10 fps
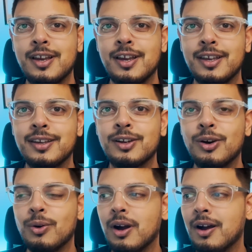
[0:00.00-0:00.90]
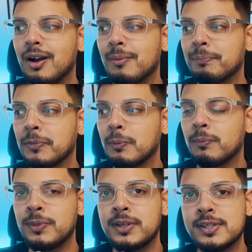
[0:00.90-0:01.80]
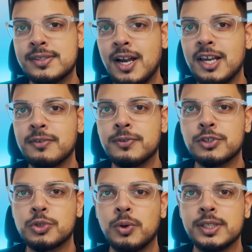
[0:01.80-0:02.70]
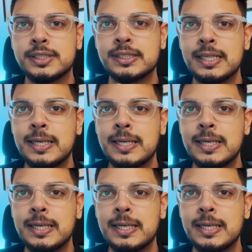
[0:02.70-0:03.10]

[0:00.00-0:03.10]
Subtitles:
the design of your choice.